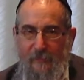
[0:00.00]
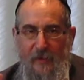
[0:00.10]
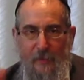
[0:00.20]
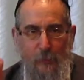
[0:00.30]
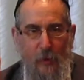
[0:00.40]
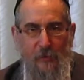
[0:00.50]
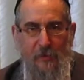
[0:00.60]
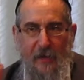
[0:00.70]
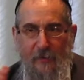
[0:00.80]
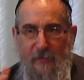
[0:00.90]
It broke
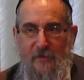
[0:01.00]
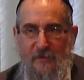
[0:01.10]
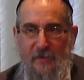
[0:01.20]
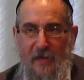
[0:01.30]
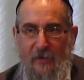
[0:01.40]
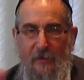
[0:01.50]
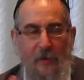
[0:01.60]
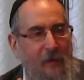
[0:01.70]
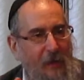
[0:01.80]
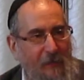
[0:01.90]
down in this town,
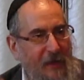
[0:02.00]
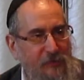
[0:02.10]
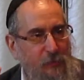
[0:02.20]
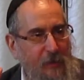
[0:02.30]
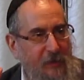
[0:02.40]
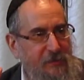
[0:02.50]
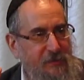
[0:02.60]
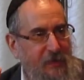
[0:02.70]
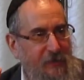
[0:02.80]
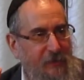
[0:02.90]
and that's where they
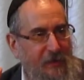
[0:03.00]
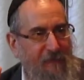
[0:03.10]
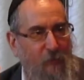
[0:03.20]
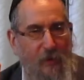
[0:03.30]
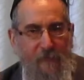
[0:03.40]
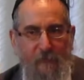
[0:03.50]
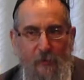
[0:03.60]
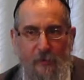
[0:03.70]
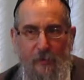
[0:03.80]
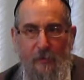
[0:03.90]
stayed. They never went
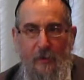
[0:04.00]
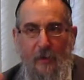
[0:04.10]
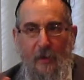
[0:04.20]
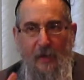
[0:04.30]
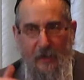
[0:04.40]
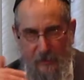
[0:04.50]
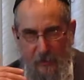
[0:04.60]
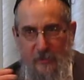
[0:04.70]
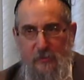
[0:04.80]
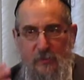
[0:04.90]
further. And
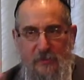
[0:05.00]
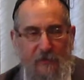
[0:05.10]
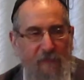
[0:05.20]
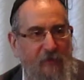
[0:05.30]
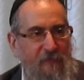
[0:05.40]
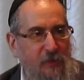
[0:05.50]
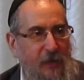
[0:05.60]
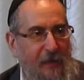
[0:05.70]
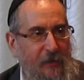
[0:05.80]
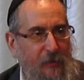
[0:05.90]
this was their 5th
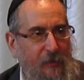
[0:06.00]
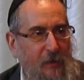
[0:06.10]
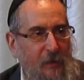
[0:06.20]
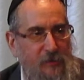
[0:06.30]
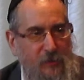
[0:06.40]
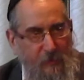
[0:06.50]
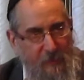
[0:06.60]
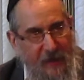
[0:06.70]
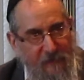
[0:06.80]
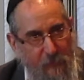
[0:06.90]
child. So the
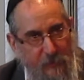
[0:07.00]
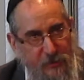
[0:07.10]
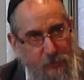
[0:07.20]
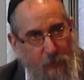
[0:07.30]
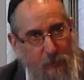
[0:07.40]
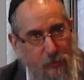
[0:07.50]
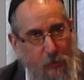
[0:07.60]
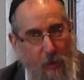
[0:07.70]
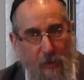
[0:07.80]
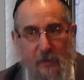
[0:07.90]
man from Israel was
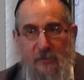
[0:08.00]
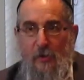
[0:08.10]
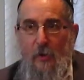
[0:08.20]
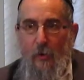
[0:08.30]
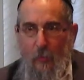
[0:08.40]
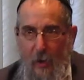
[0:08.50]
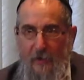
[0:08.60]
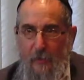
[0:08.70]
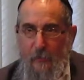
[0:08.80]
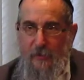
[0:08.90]
calling us,
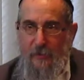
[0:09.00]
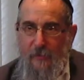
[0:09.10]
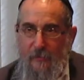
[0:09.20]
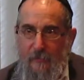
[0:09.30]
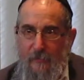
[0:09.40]
what can we do?